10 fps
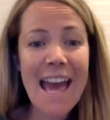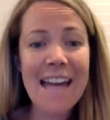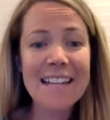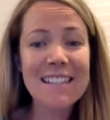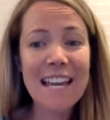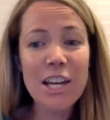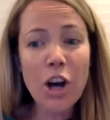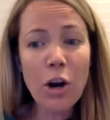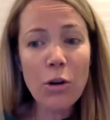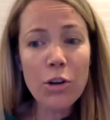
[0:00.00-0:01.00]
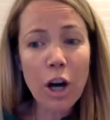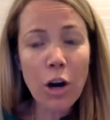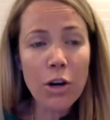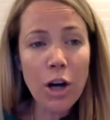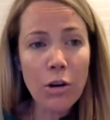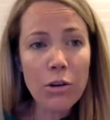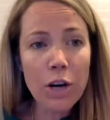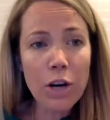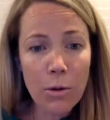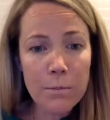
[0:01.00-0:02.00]
And it's like, go, go, go,
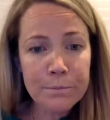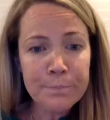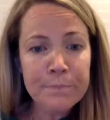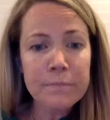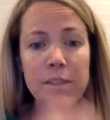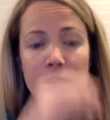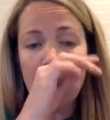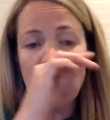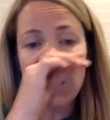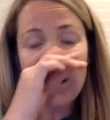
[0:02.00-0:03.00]
go. So,